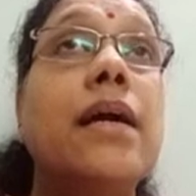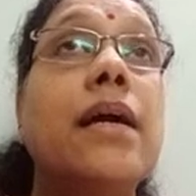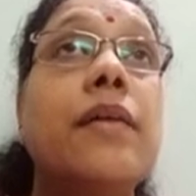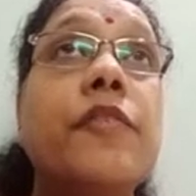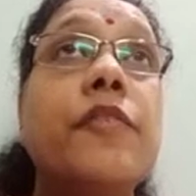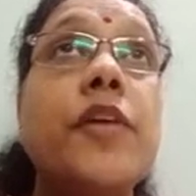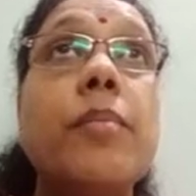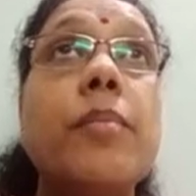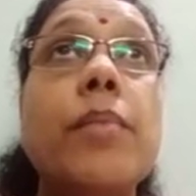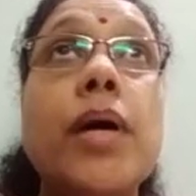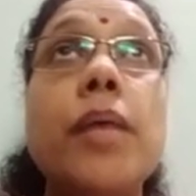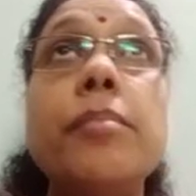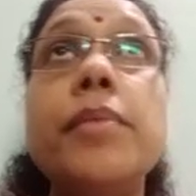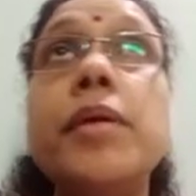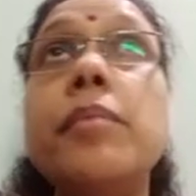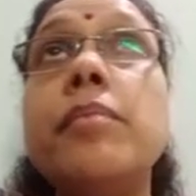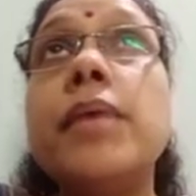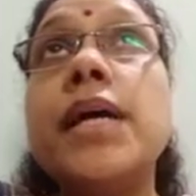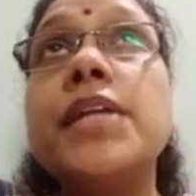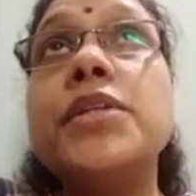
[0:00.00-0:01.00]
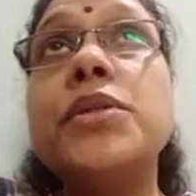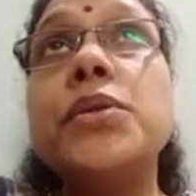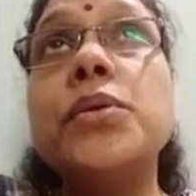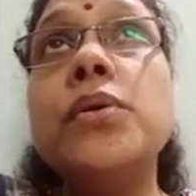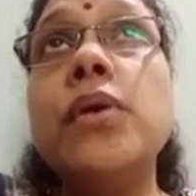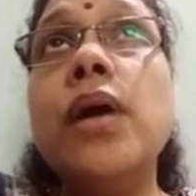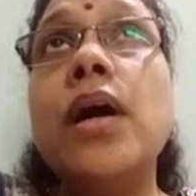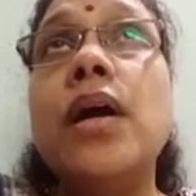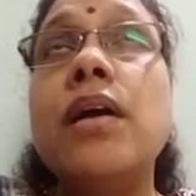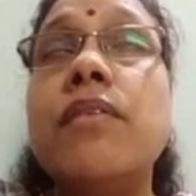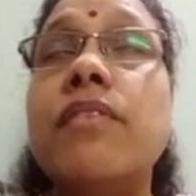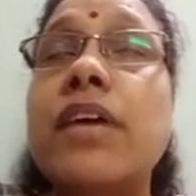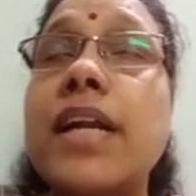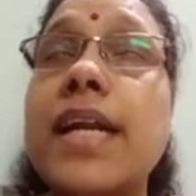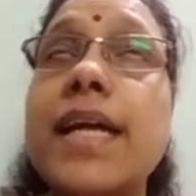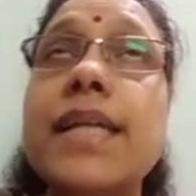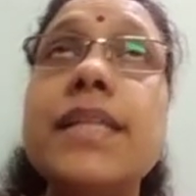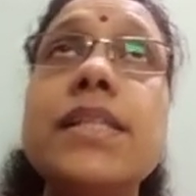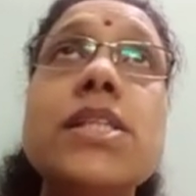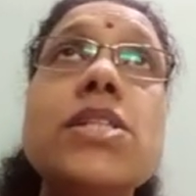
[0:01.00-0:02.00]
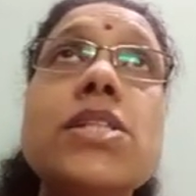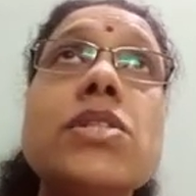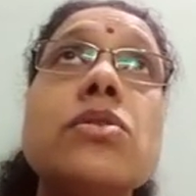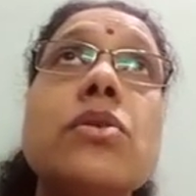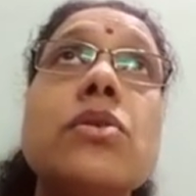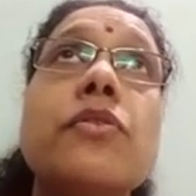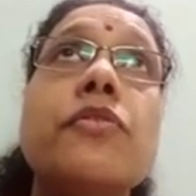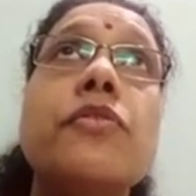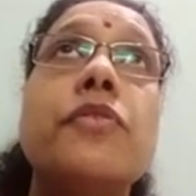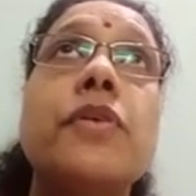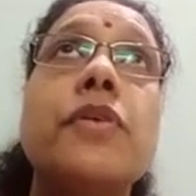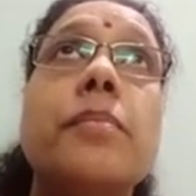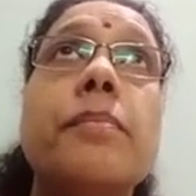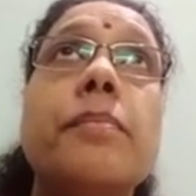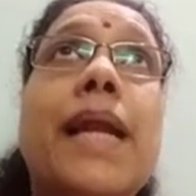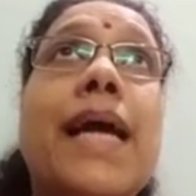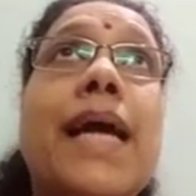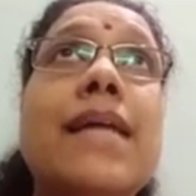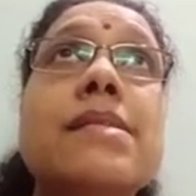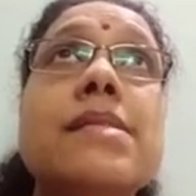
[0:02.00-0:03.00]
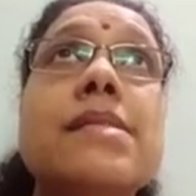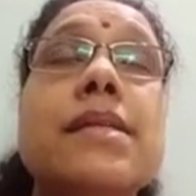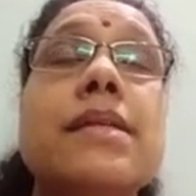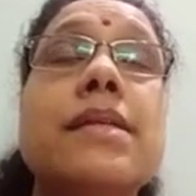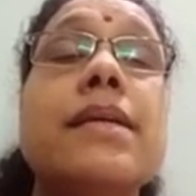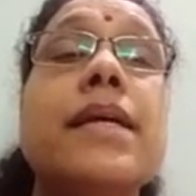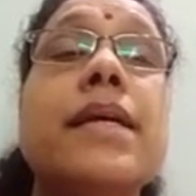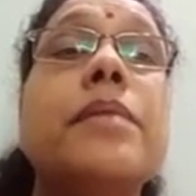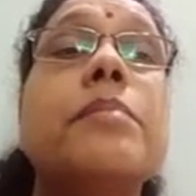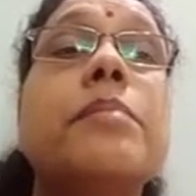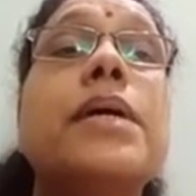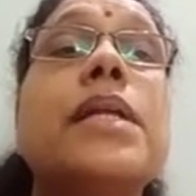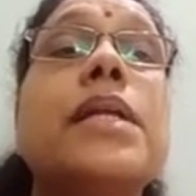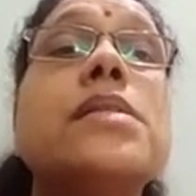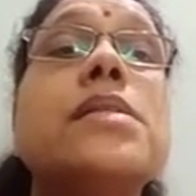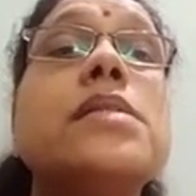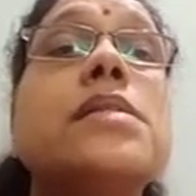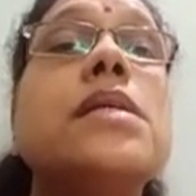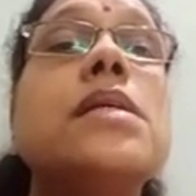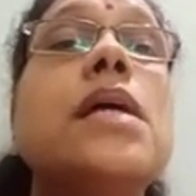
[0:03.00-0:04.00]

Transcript: From amoeba to varieties of plants and animals.